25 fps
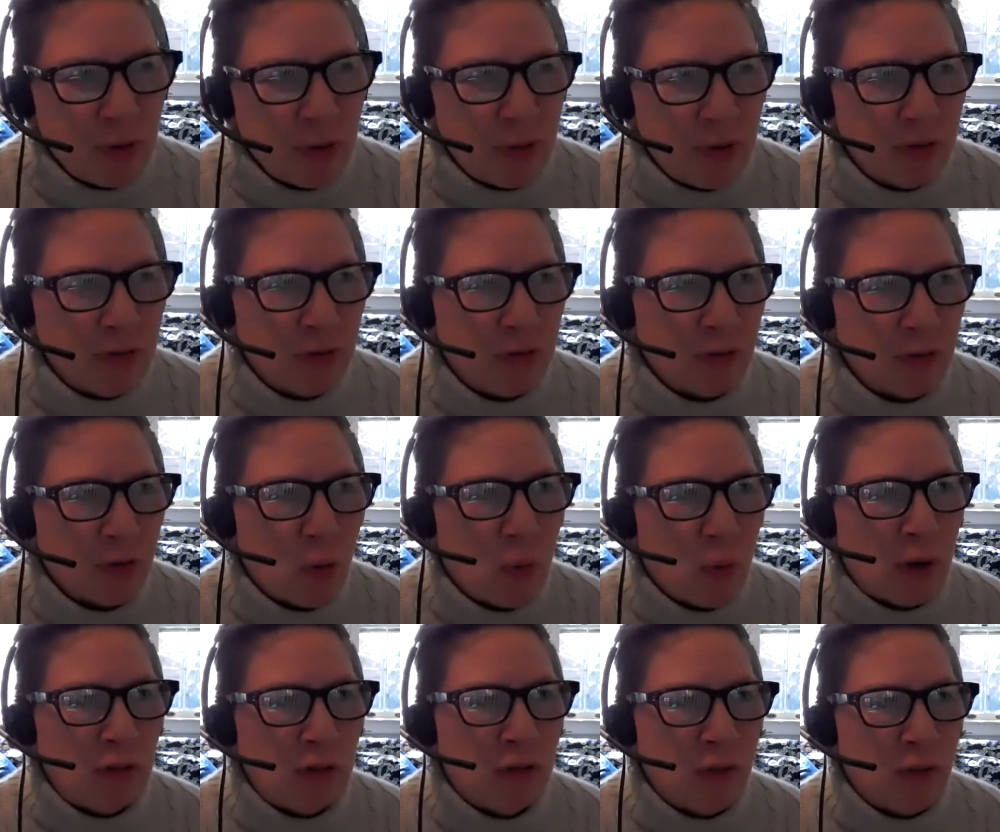this is a
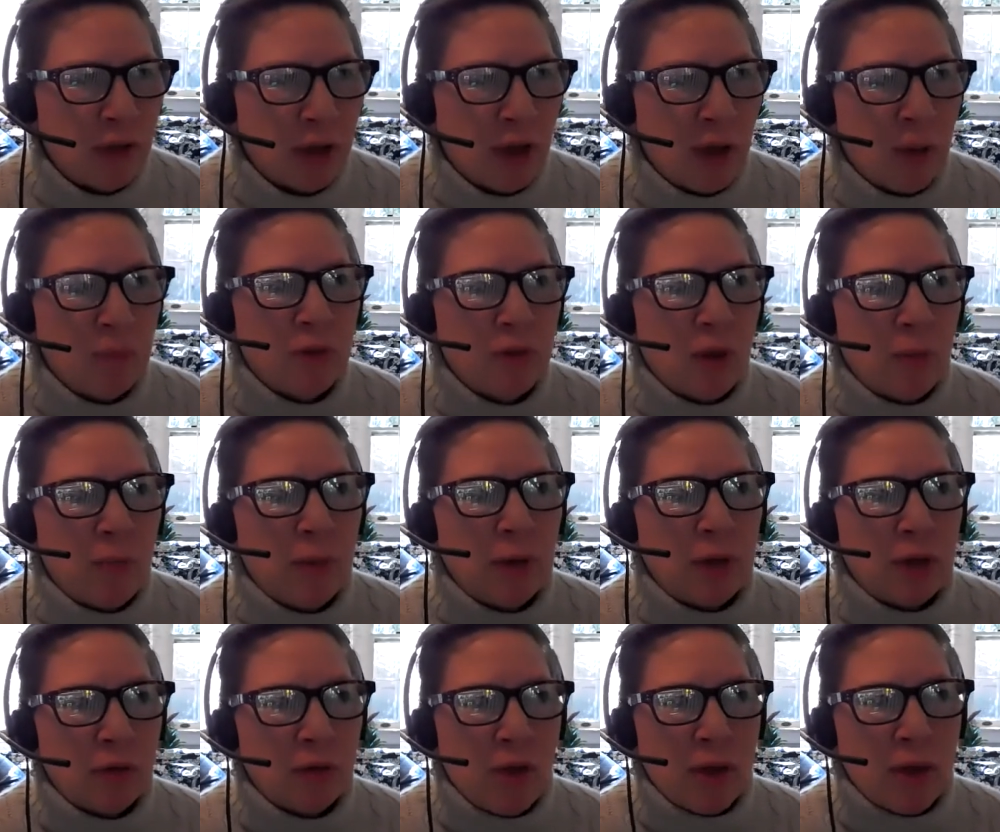question that comes
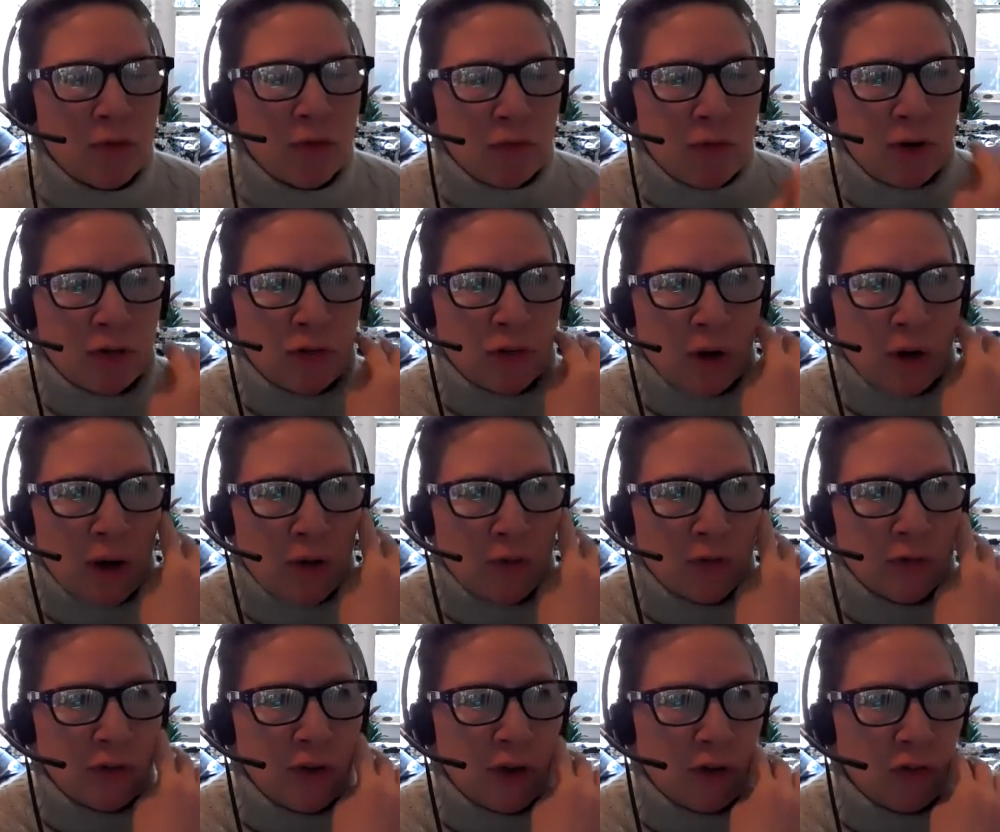up in a lot of Russia
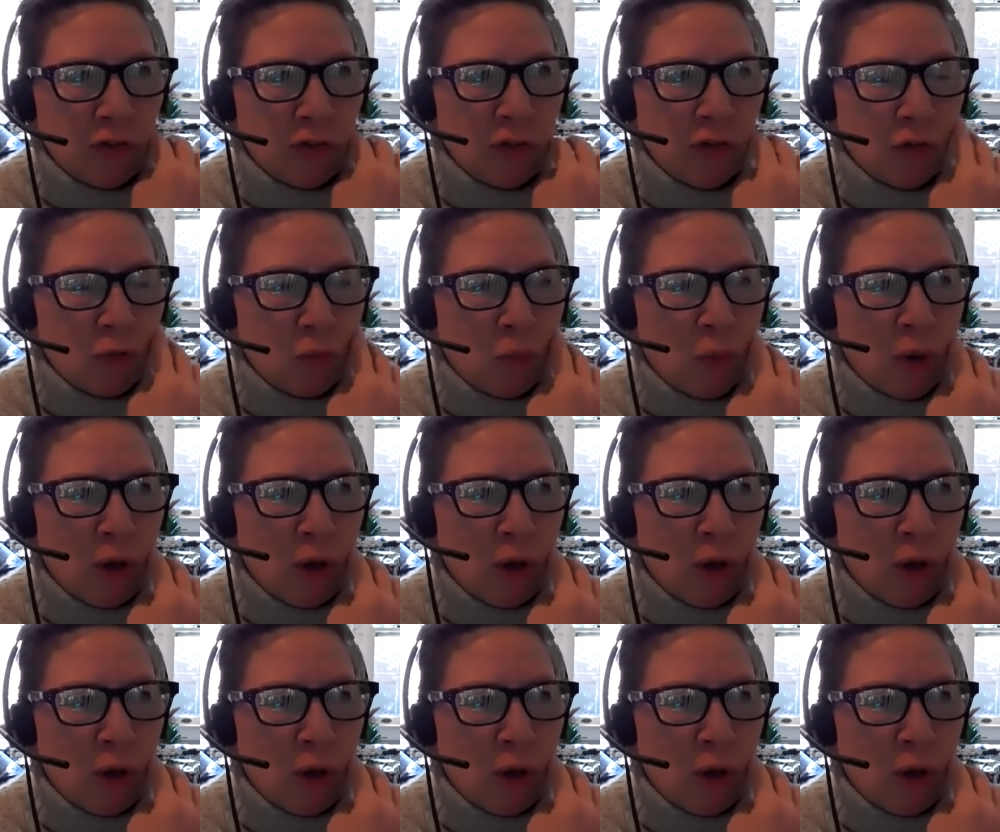conversations.